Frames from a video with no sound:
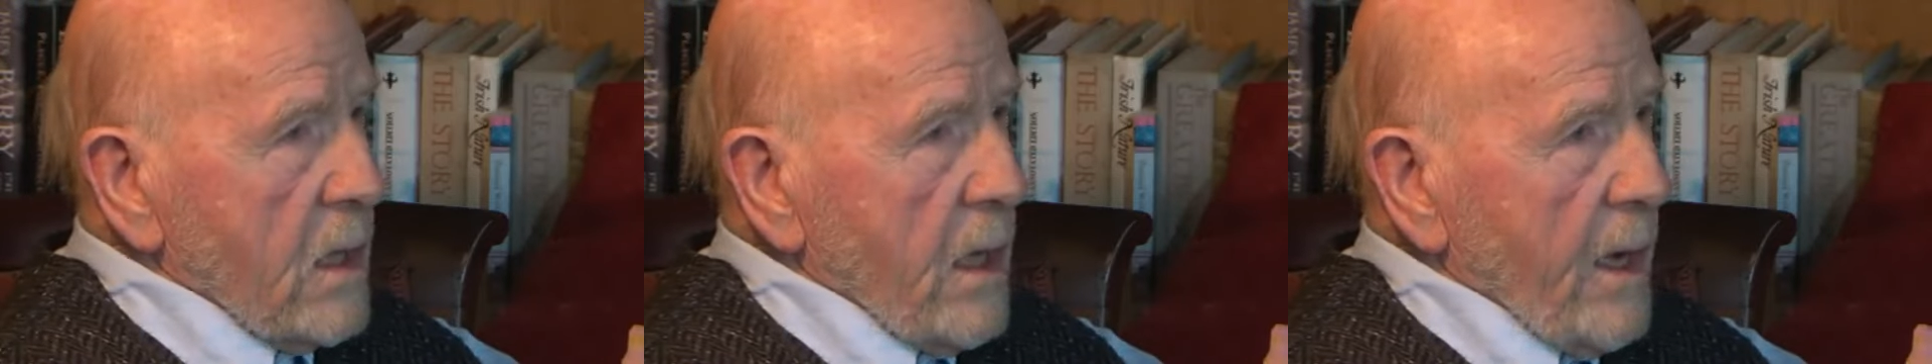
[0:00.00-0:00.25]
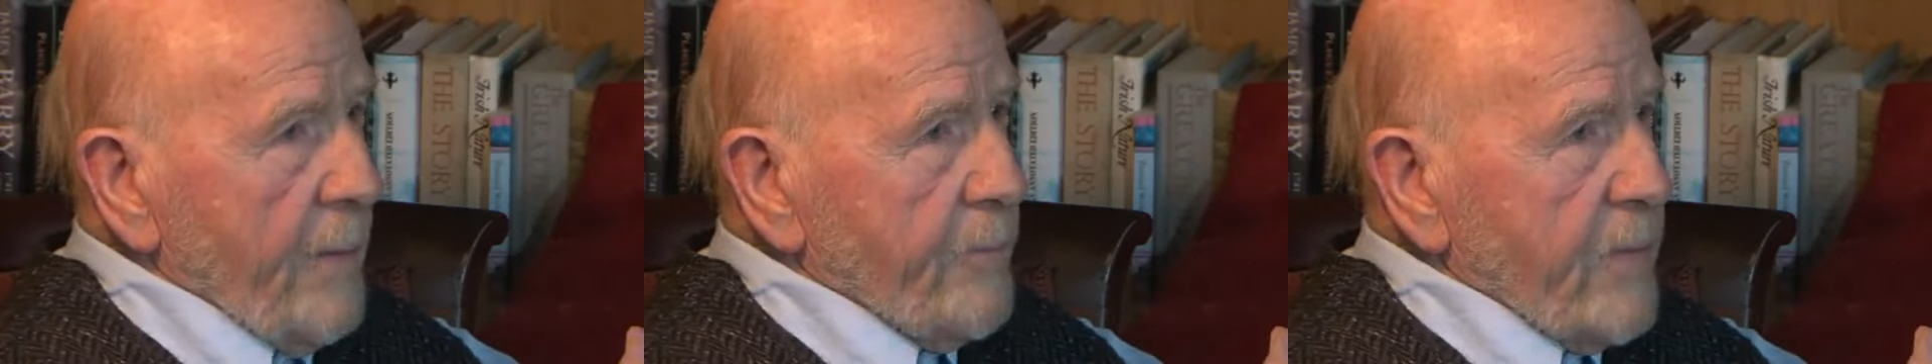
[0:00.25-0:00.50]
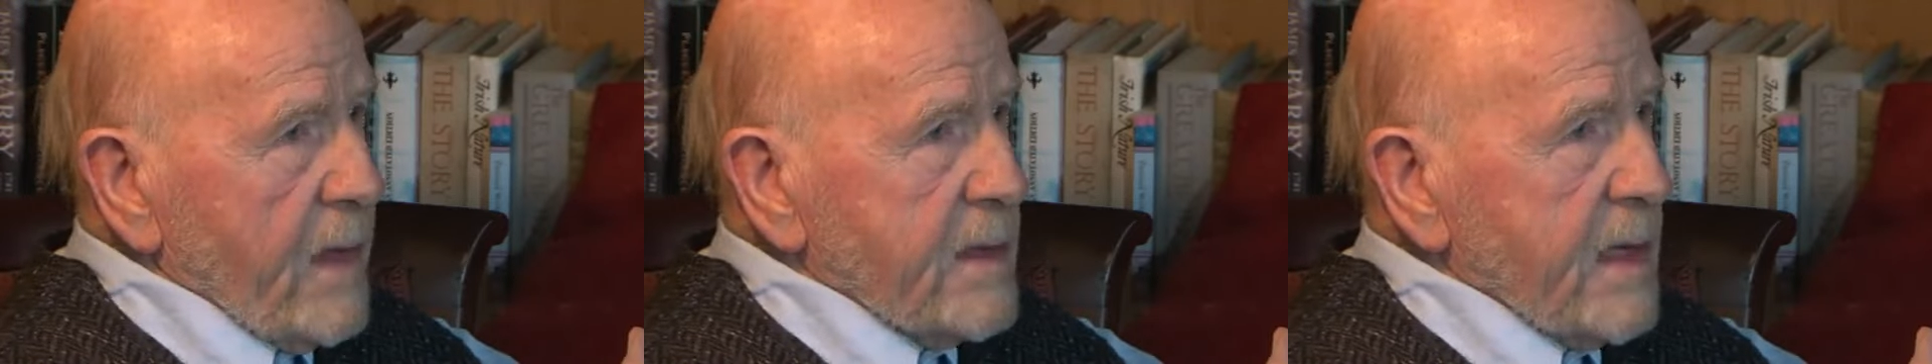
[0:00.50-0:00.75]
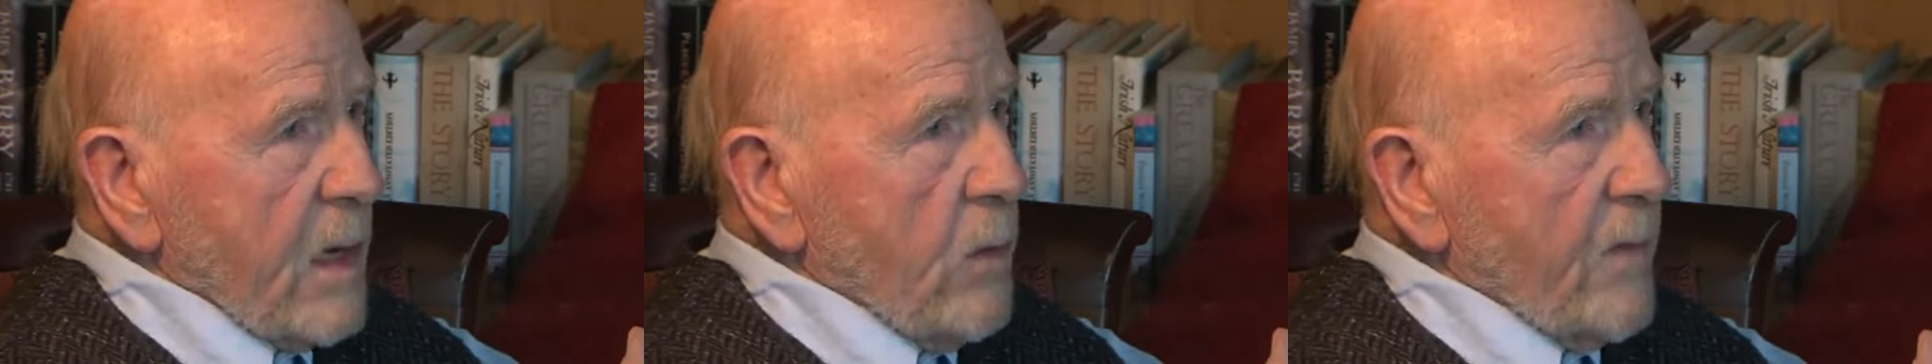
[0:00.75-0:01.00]
it's eh,
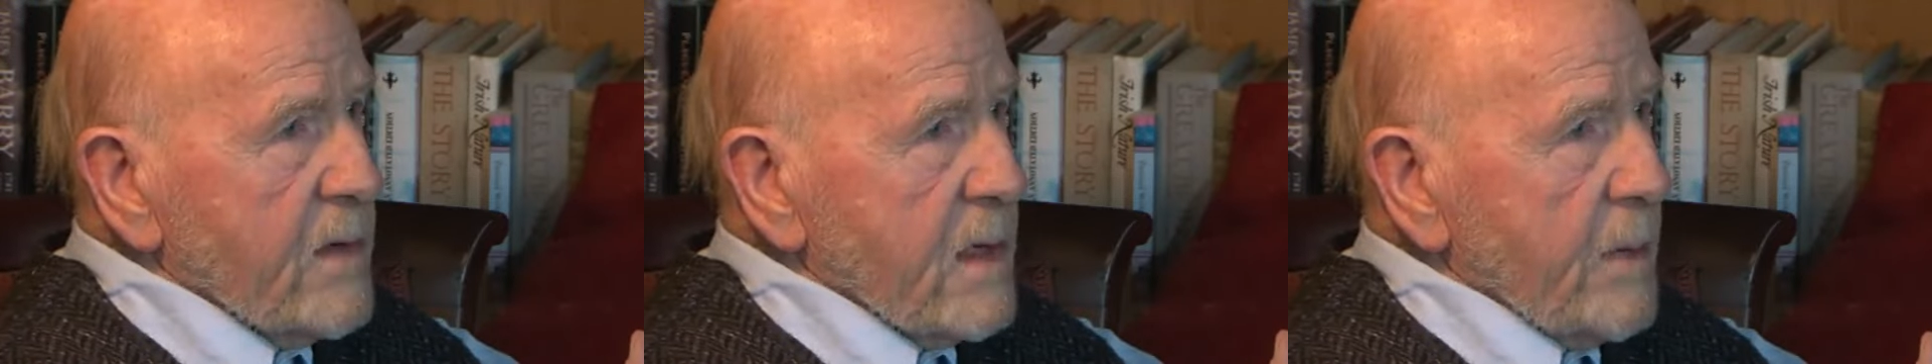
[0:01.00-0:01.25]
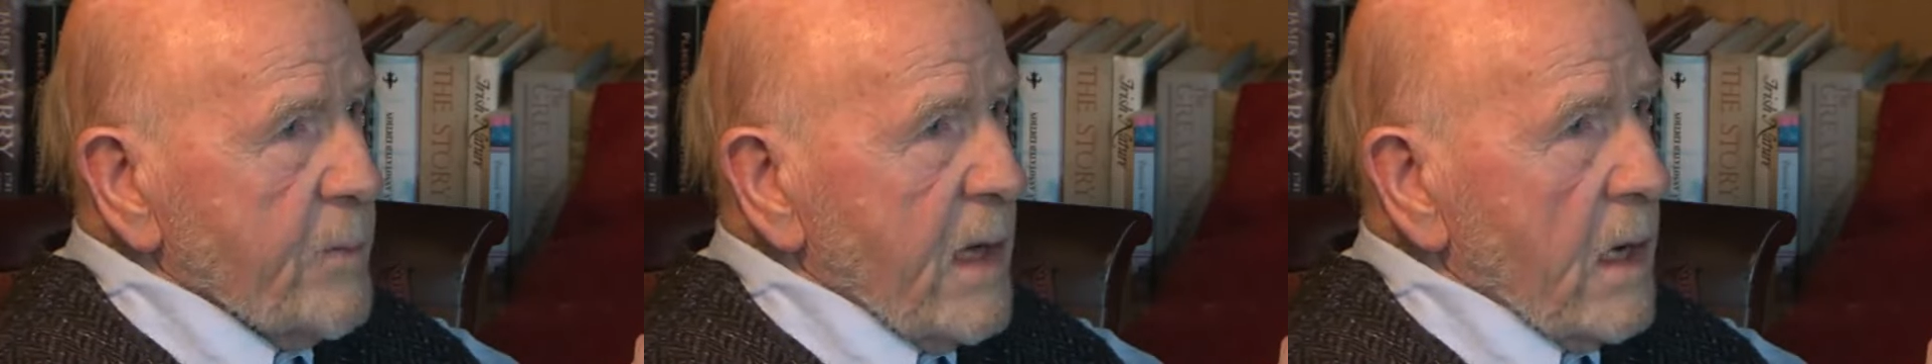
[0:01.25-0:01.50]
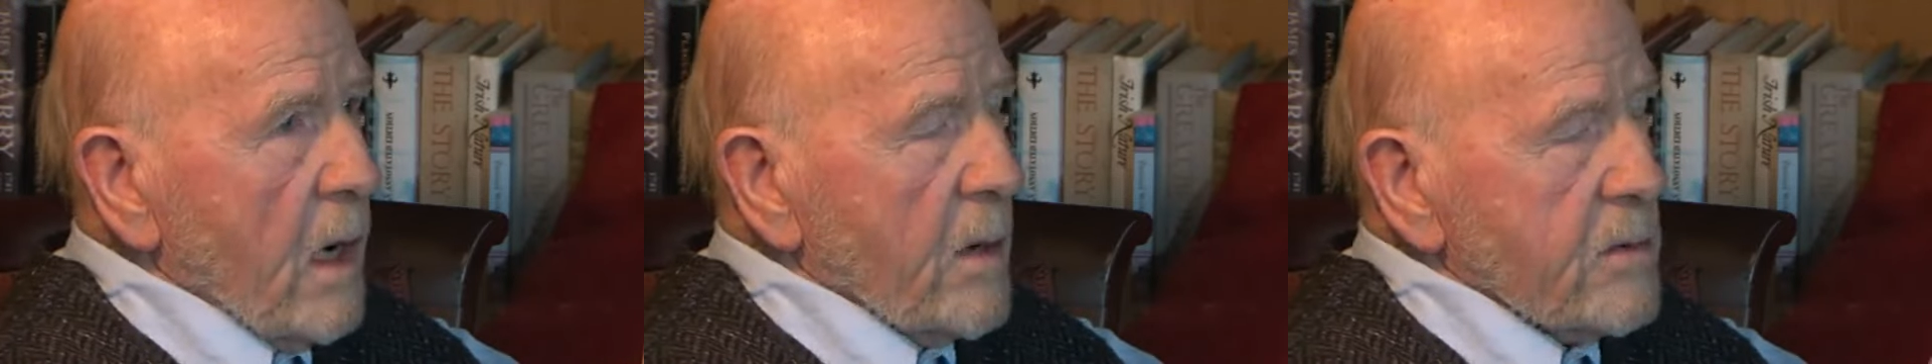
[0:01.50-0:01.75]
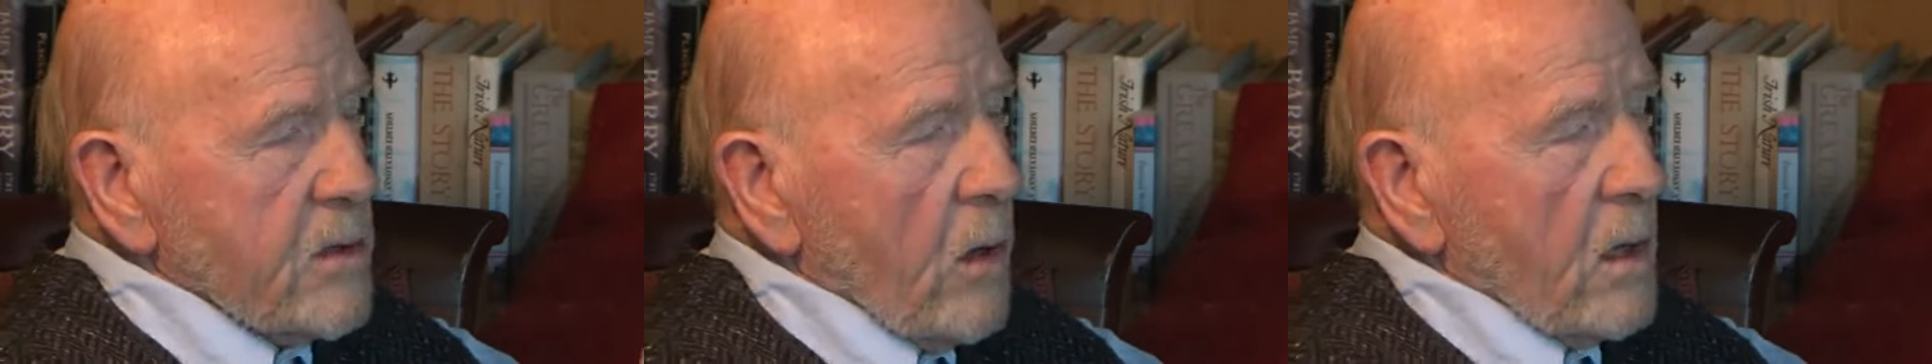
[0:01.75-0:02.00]
the equivalent of the Peacock, it
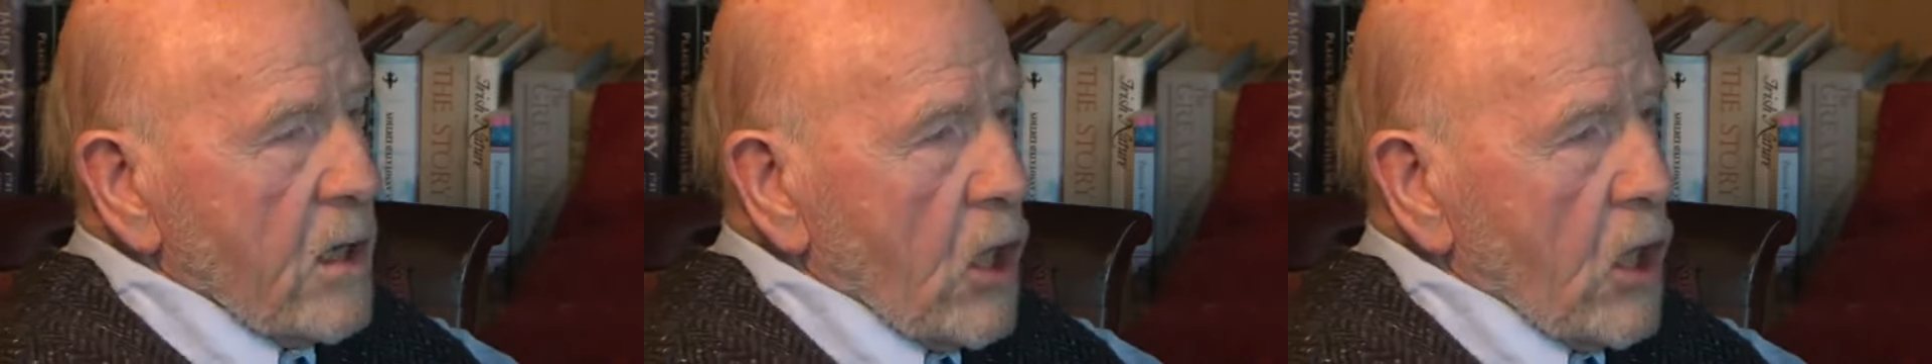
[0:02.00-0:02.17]
was called the